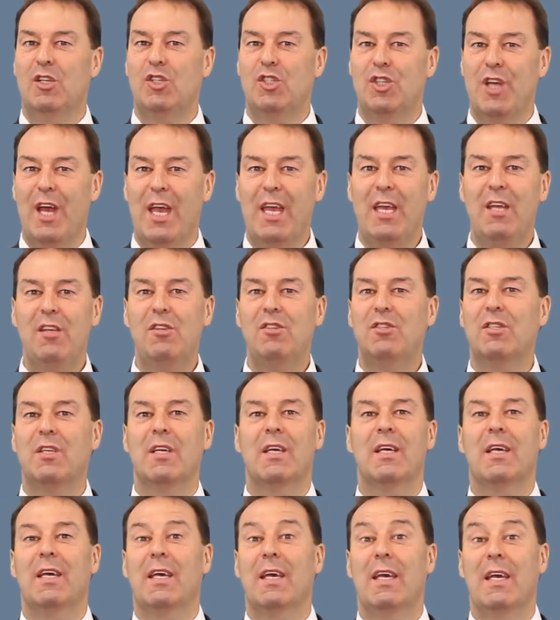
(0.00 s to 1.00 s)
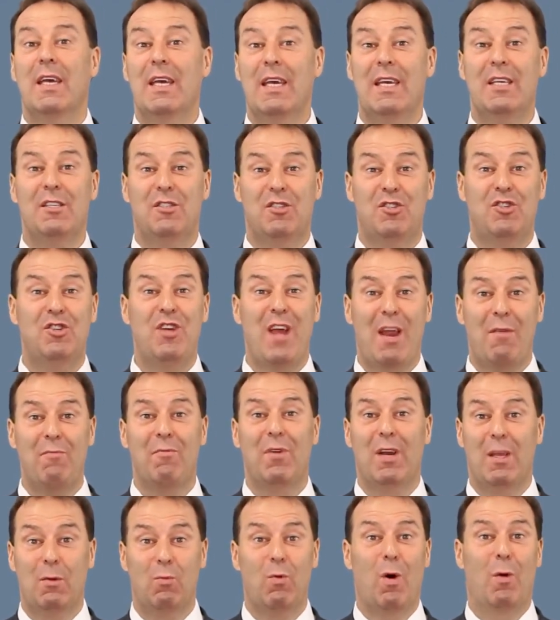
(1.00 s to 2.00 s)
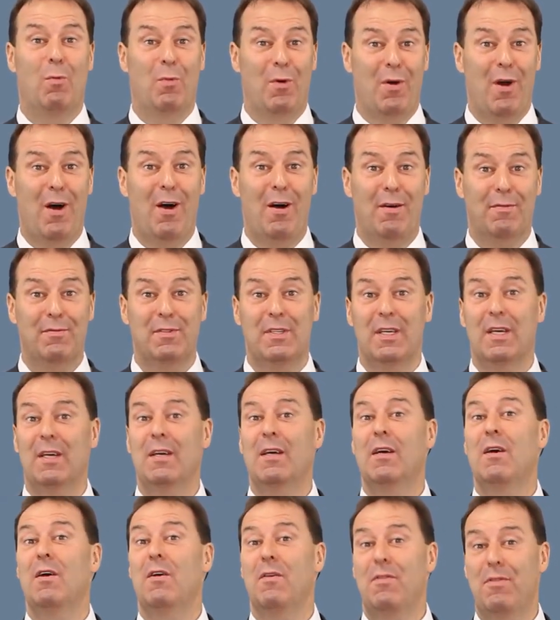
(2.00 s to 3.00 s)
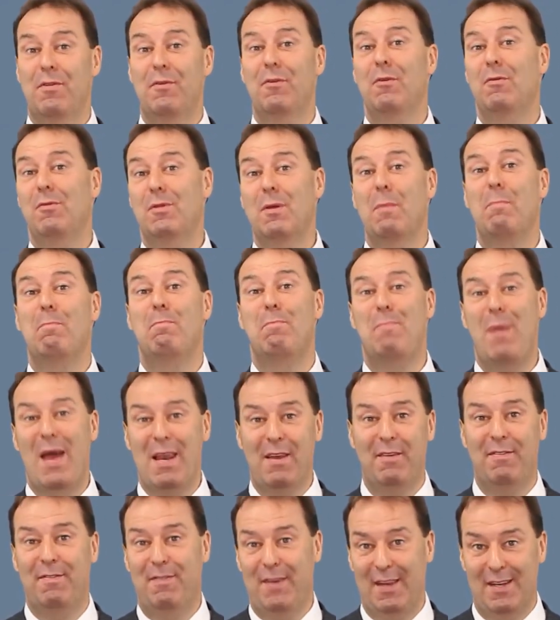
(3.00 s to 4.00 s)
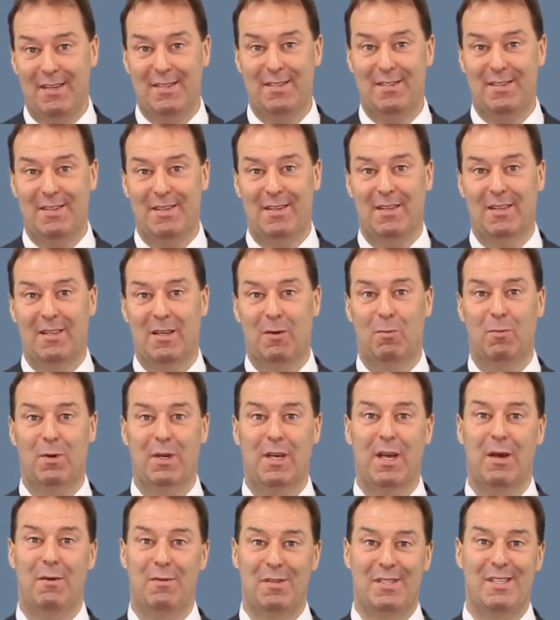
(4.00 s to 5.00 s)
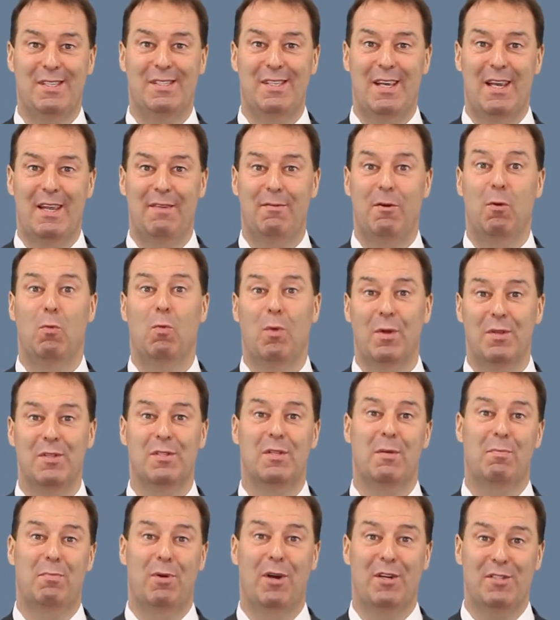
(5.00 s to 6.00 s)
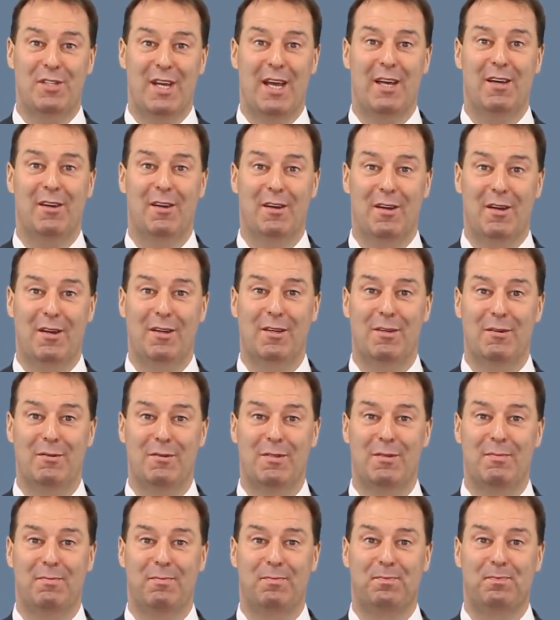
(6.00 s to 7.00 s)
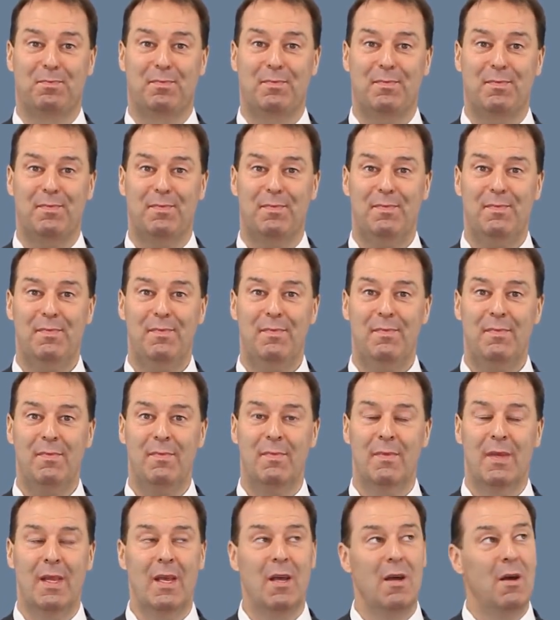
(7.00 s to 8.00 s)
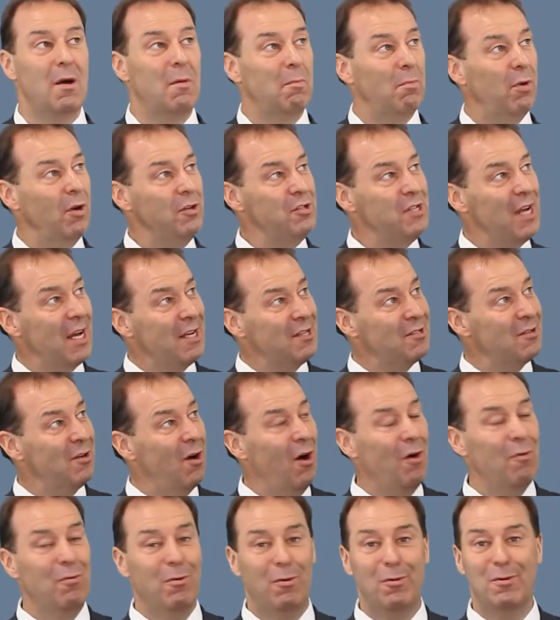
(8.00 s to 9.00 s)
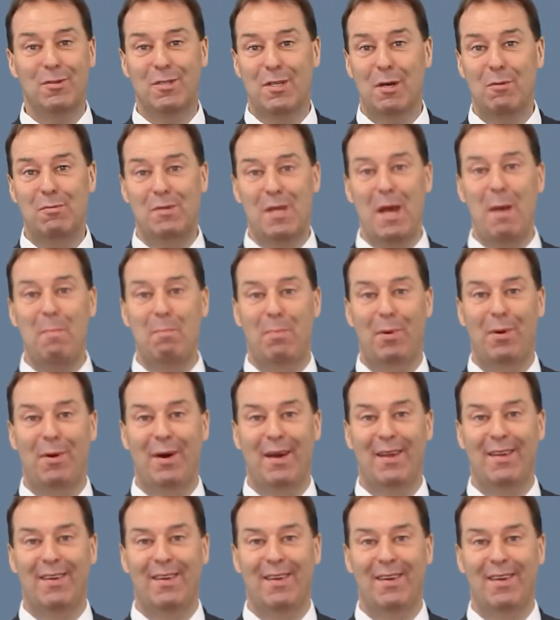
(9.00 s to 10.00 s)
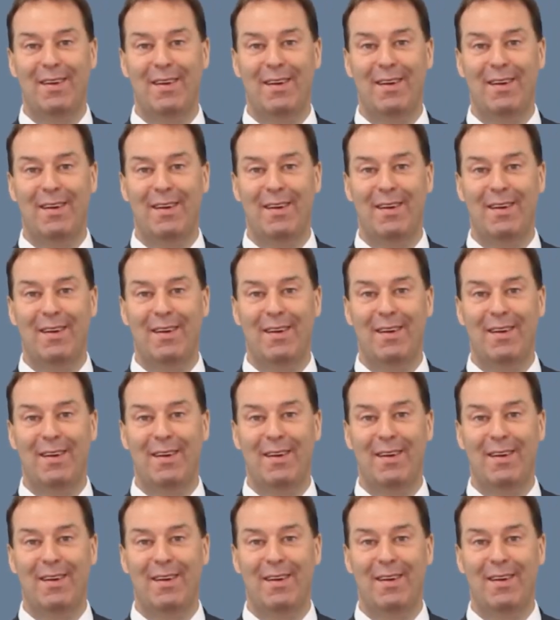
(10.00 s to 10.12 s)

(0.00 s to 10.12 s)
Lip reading: Change is generally what we're after through the benefits that we're going to deliver once the project concludes. Projects are also temporary.